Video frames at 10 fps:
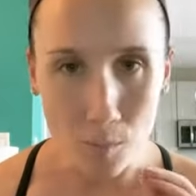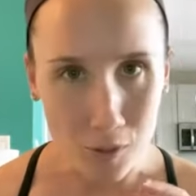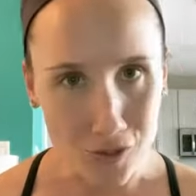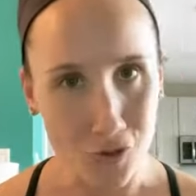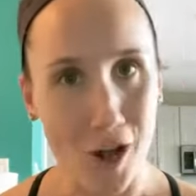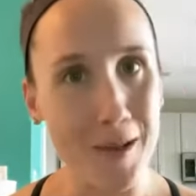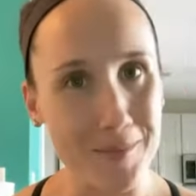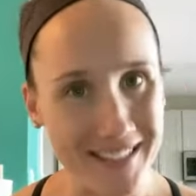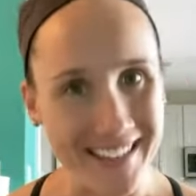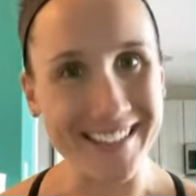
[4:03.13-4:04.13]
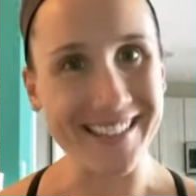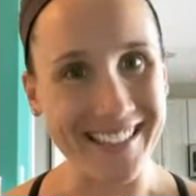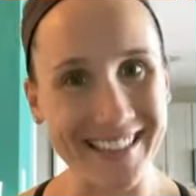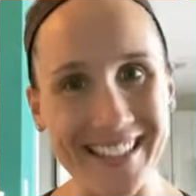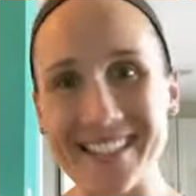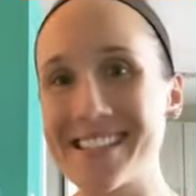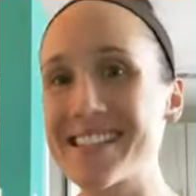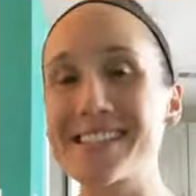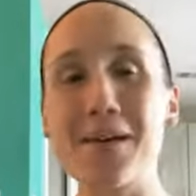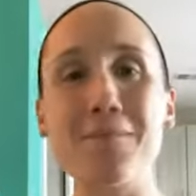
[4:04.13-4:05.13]
prescribe diets like this.
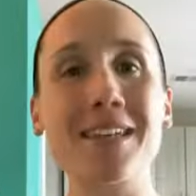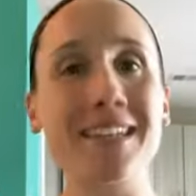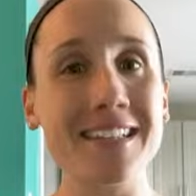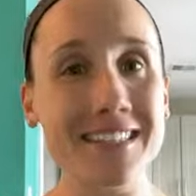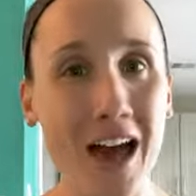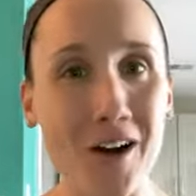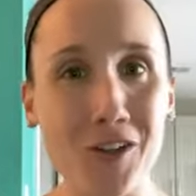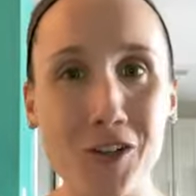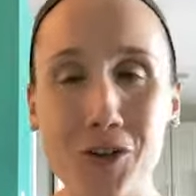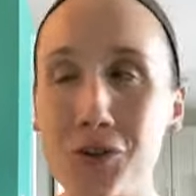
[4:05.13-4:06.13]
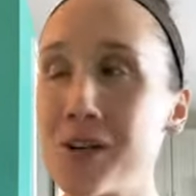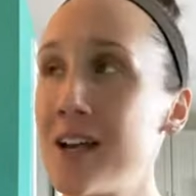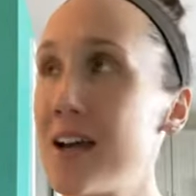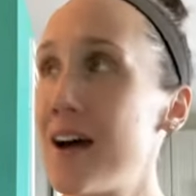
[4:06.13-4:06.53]
Somebody can tell you,